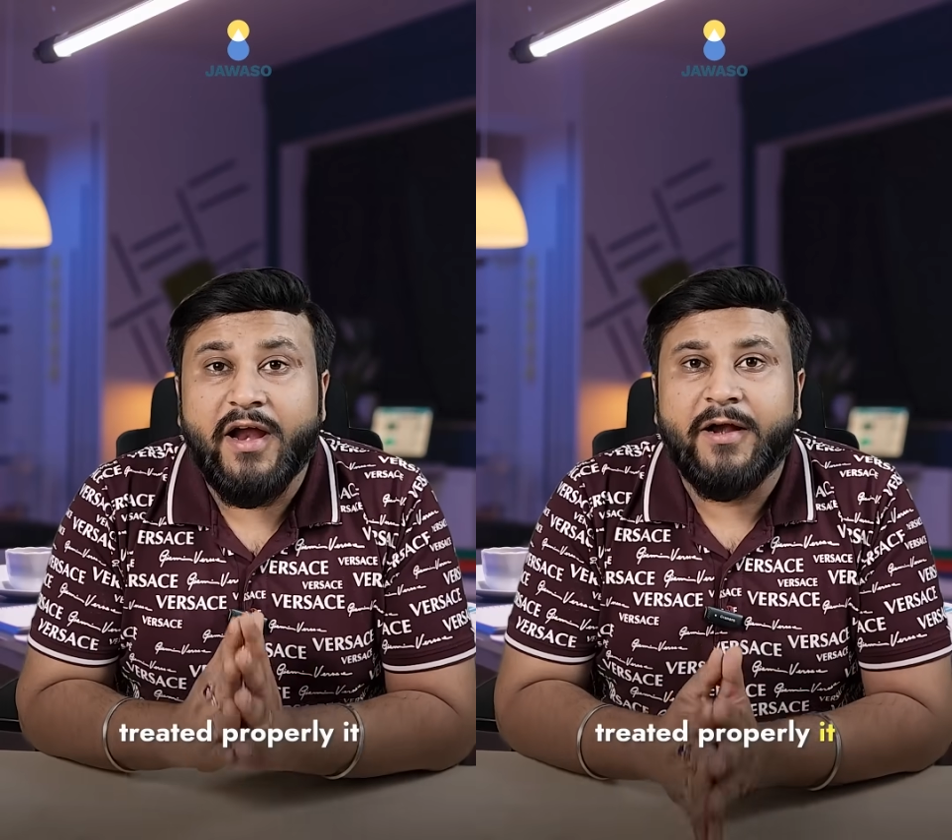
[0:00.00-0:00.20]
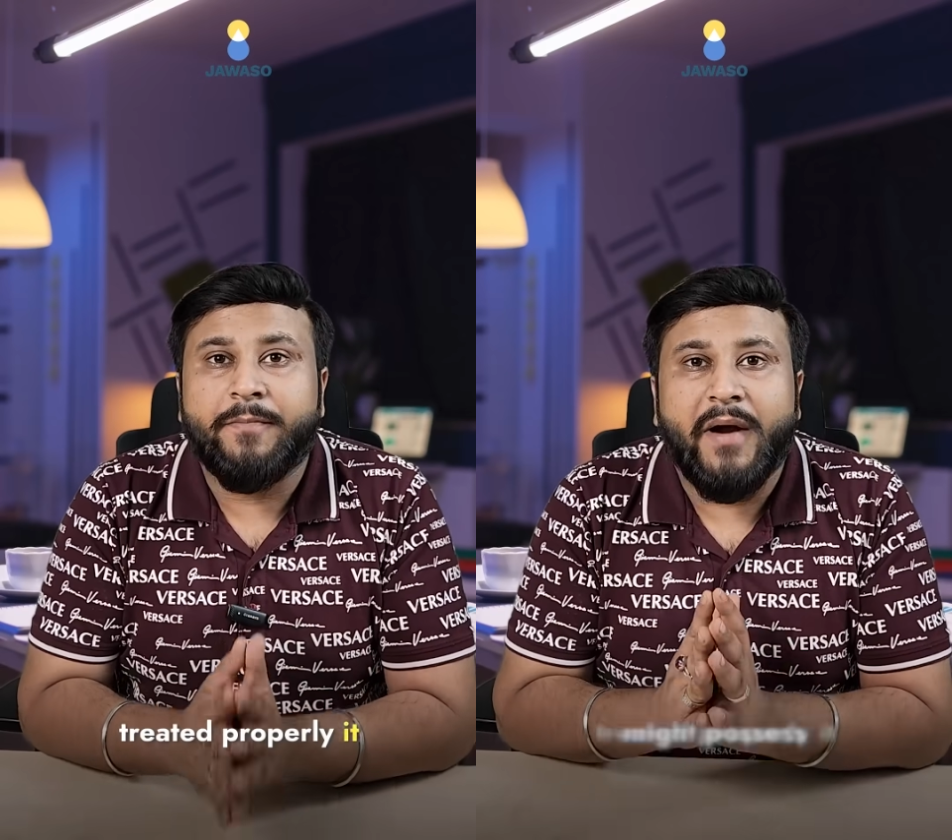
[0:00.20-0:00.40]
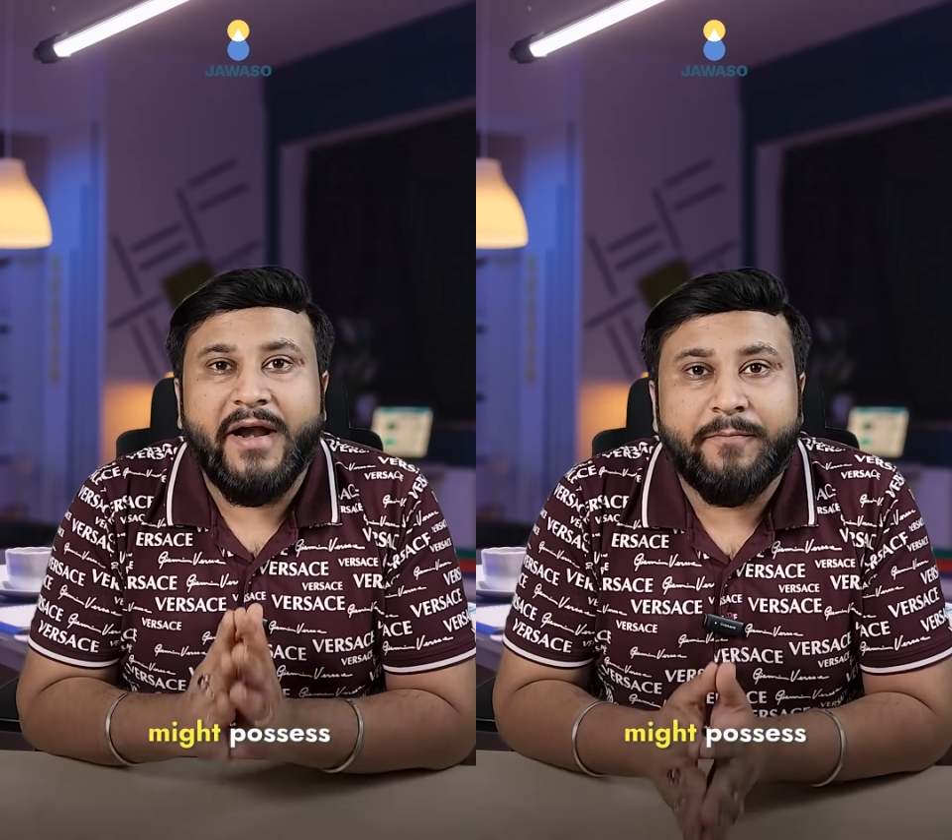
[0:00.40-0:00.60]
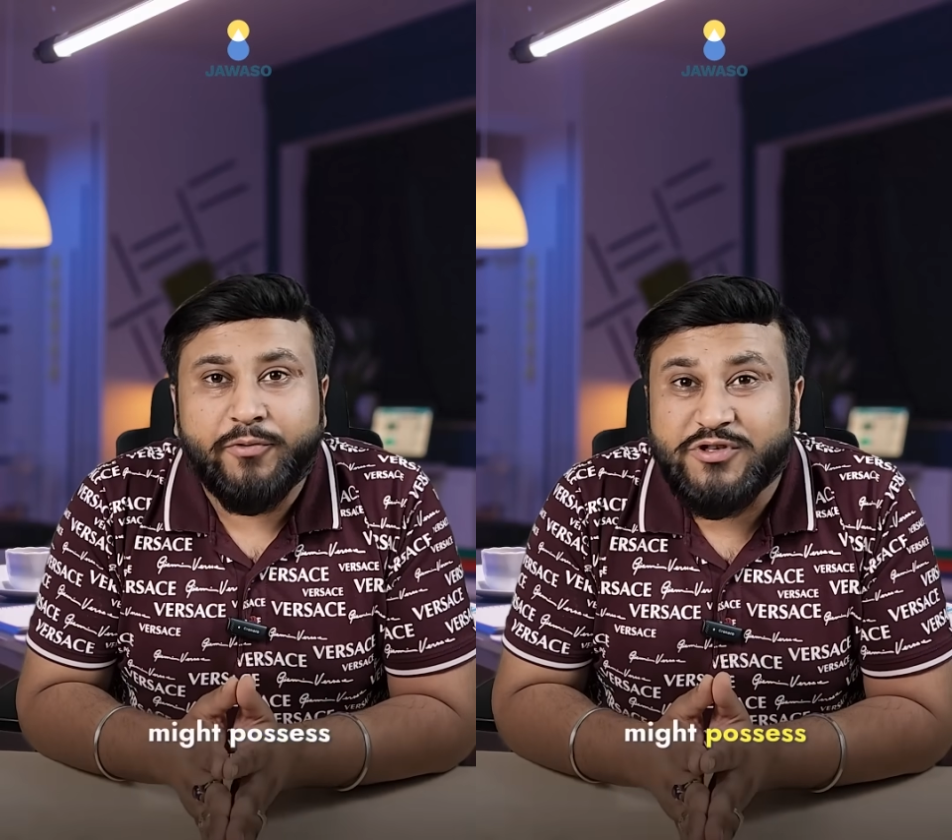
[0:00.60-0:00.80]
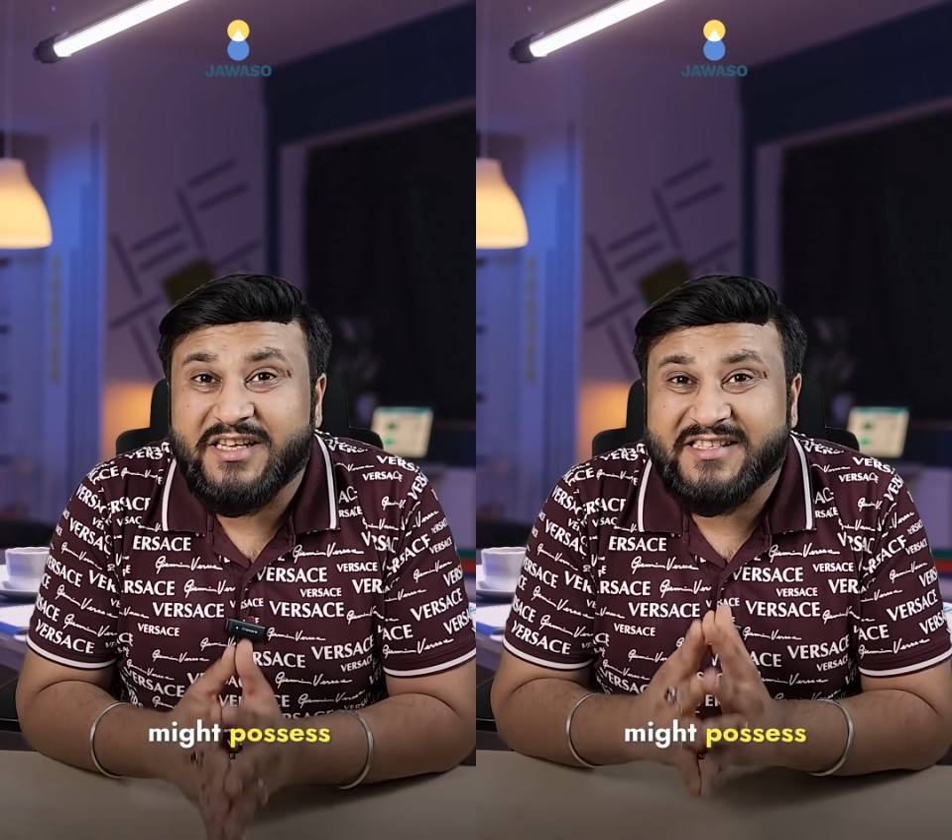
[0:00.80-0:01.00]
it
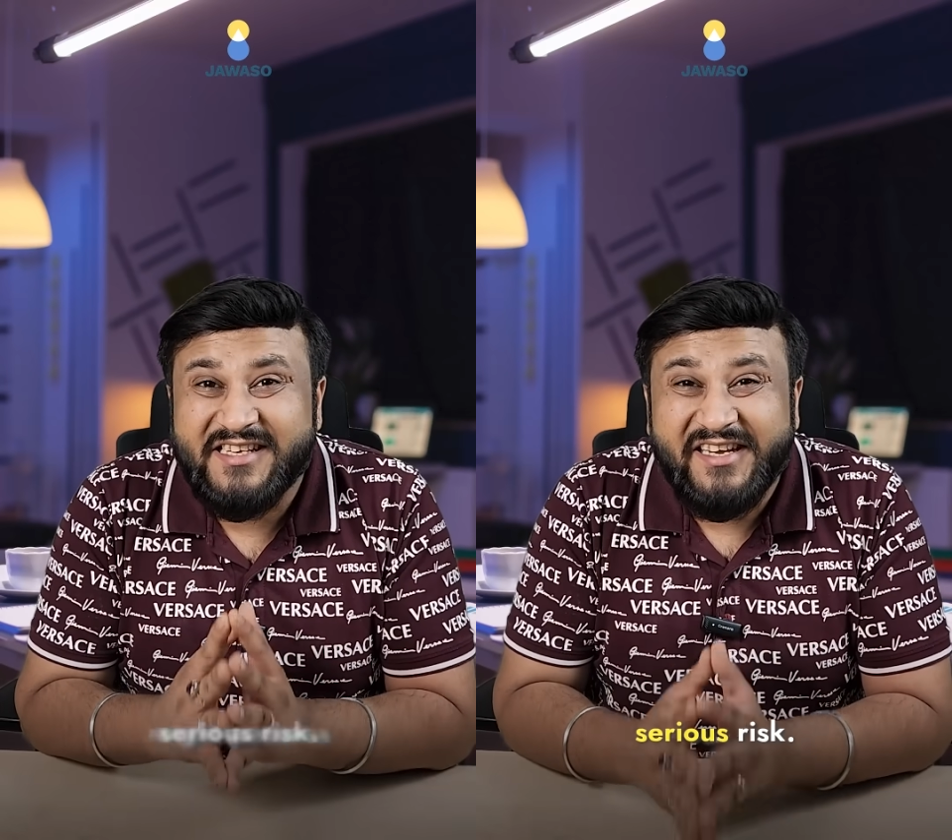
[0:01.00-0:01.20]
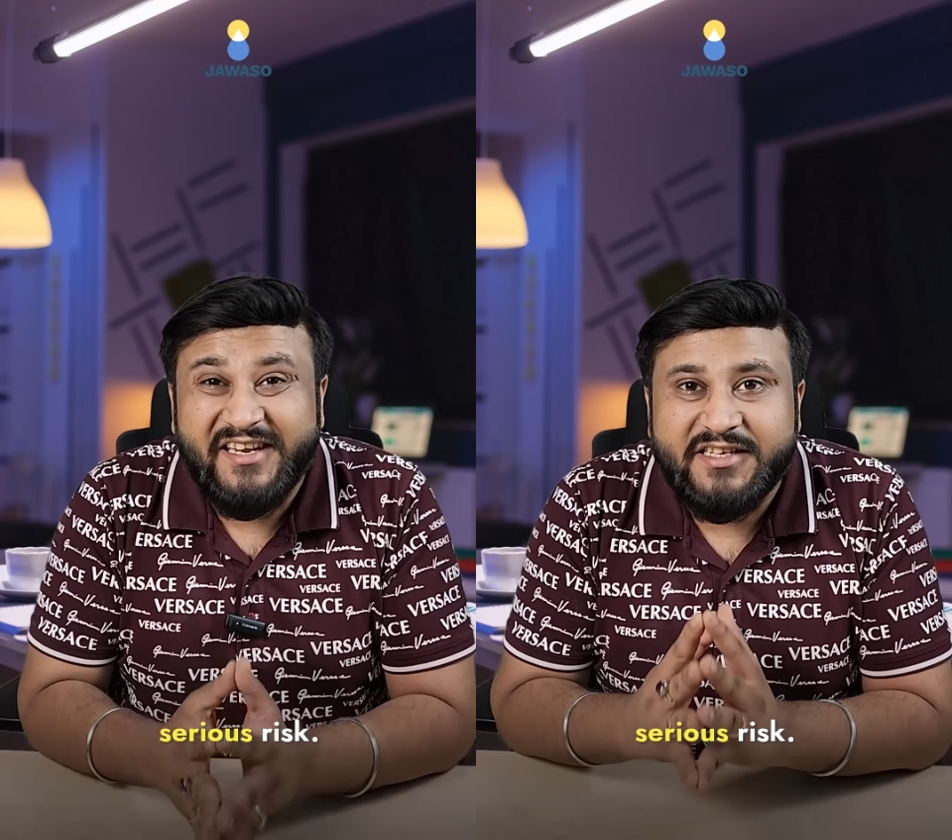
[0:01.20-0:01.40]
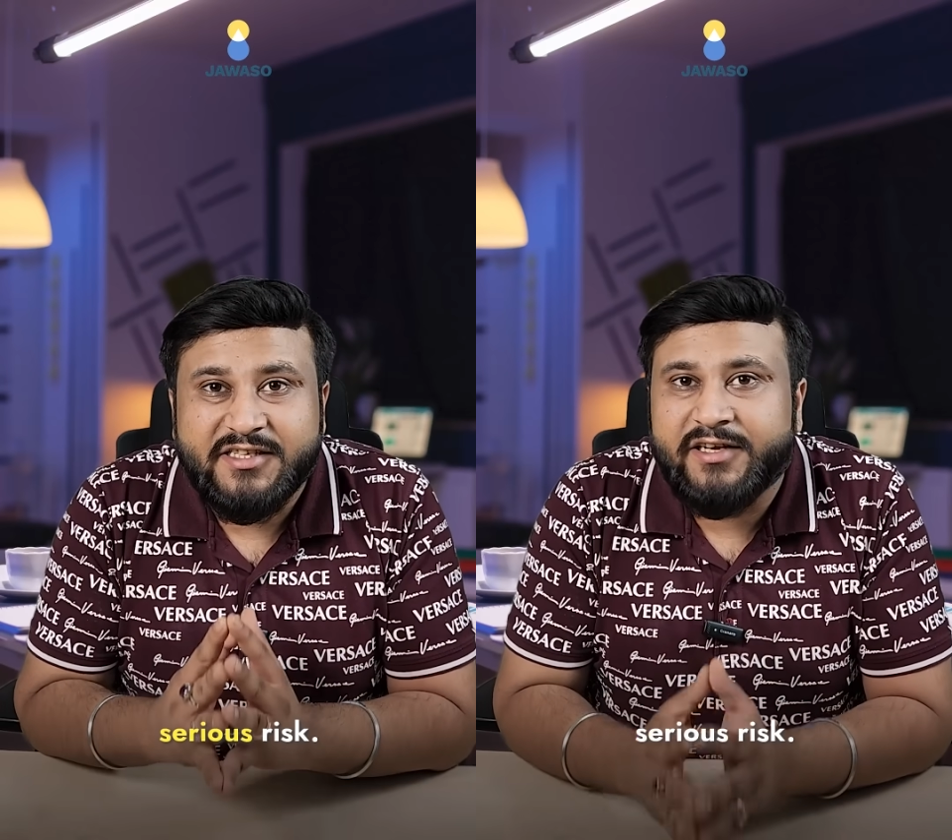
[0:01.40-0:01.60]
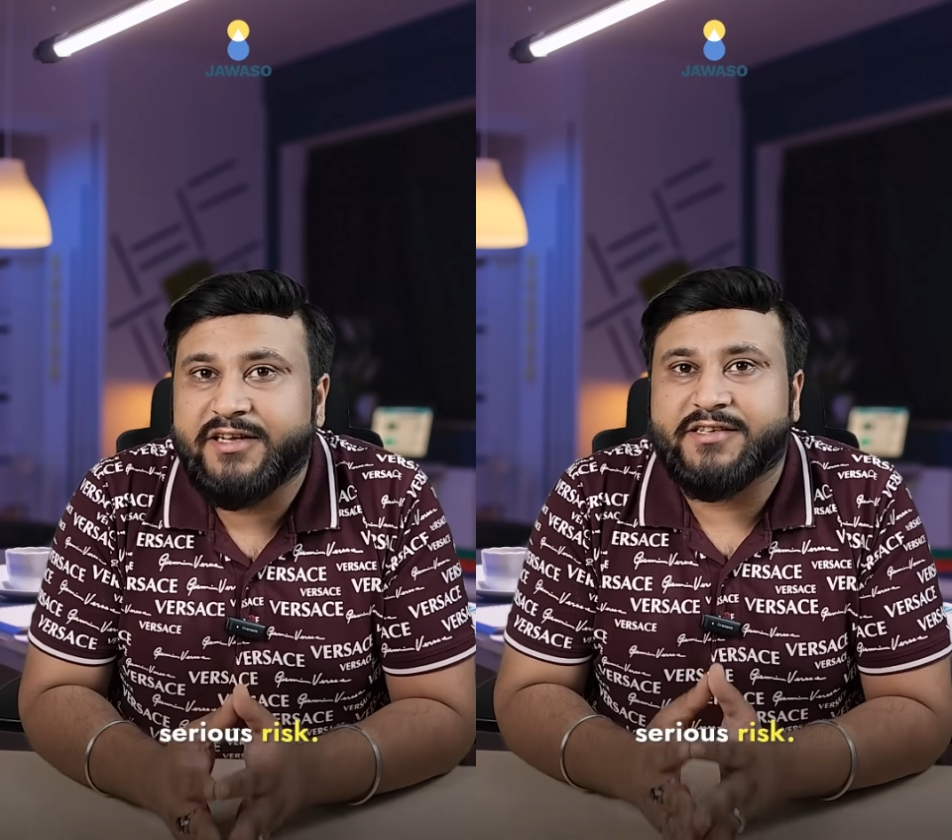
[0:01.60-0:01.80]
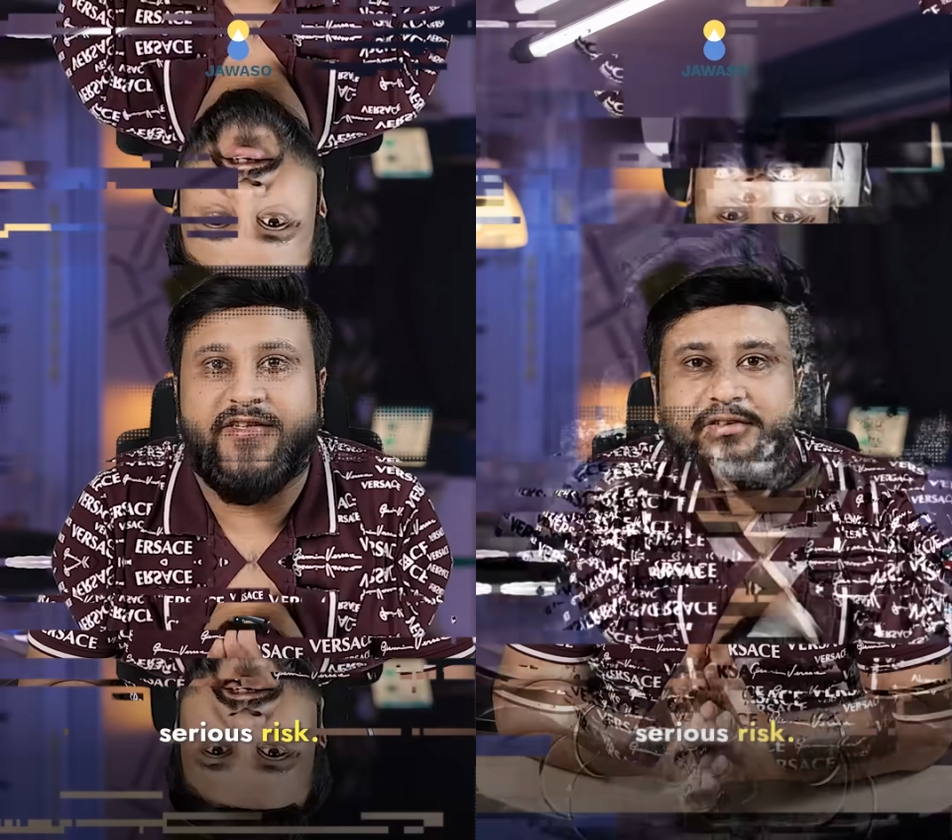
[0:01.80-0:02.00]
might possess serious risks.